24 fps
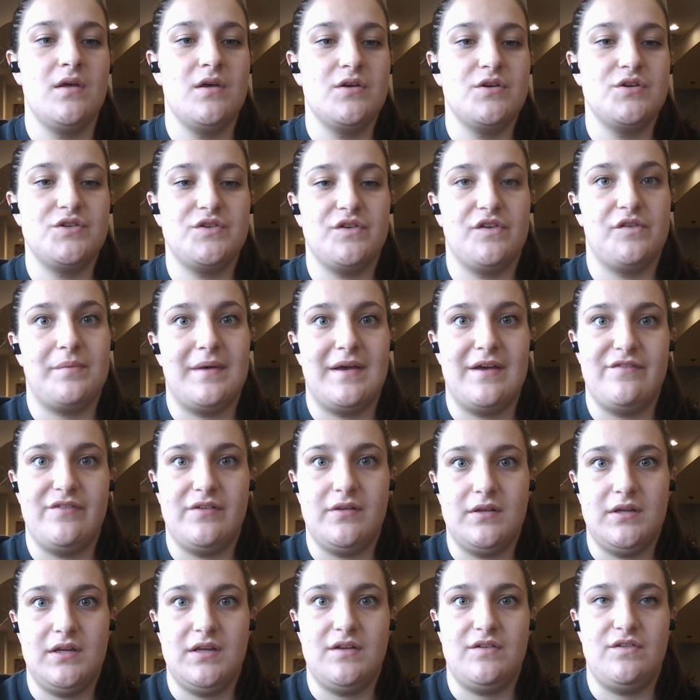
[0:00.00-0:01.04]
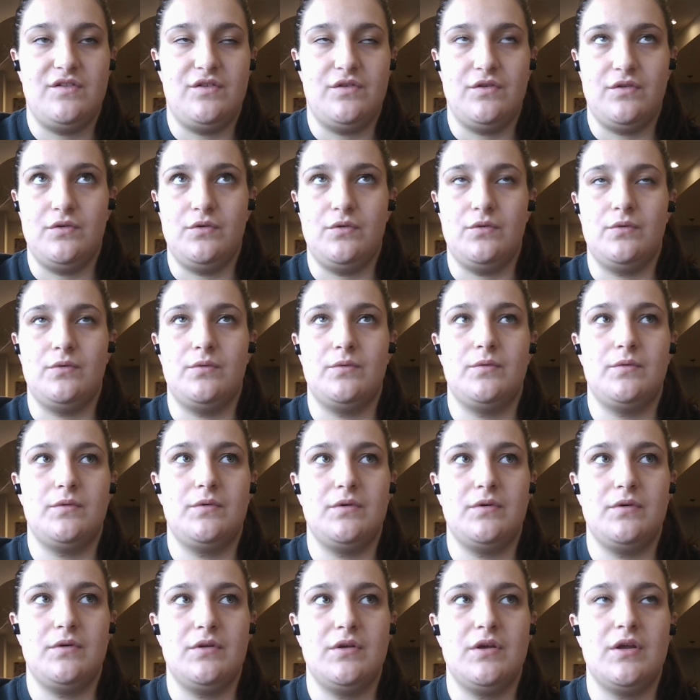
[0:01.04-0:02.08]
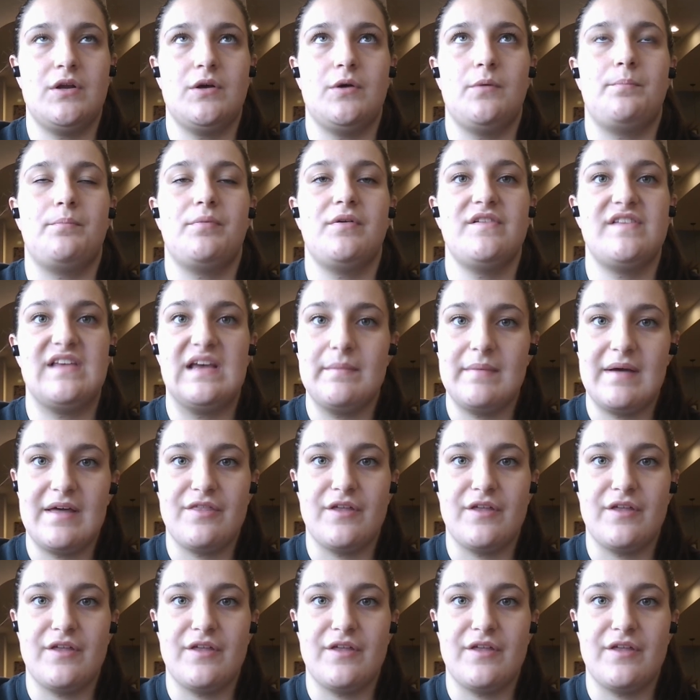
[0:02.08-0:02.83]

shows my ability to, present my